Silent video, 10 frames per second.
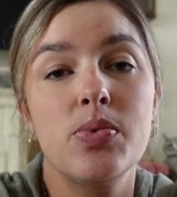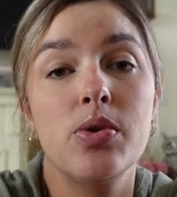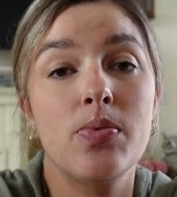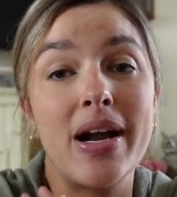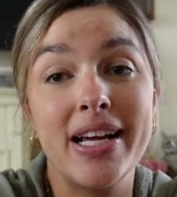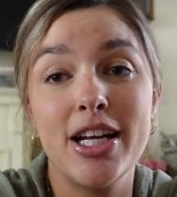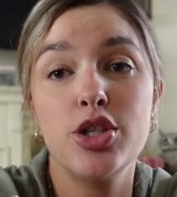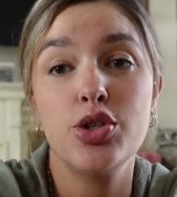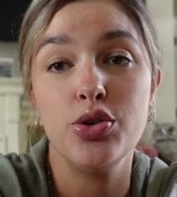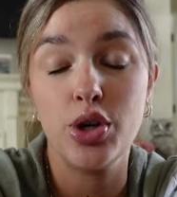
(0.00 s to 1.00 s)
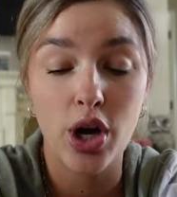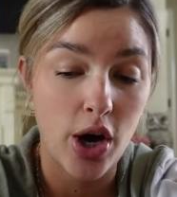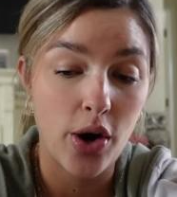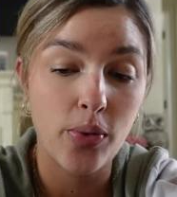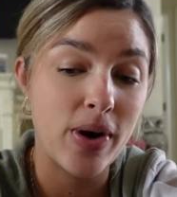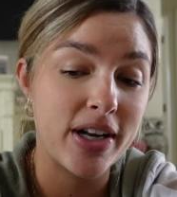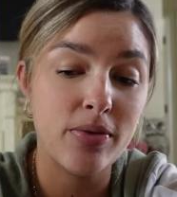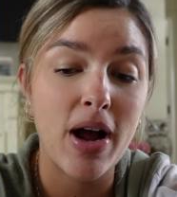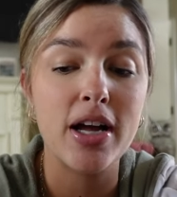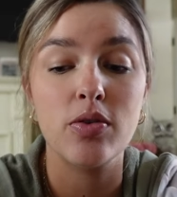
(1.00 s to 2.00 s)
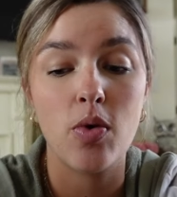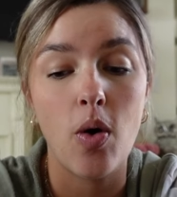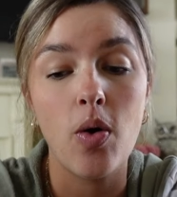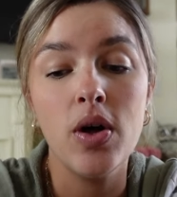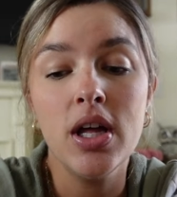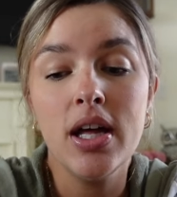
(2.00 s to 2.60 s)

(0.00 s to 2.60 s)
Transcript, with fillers: We were ready to go, ready to rock and roll.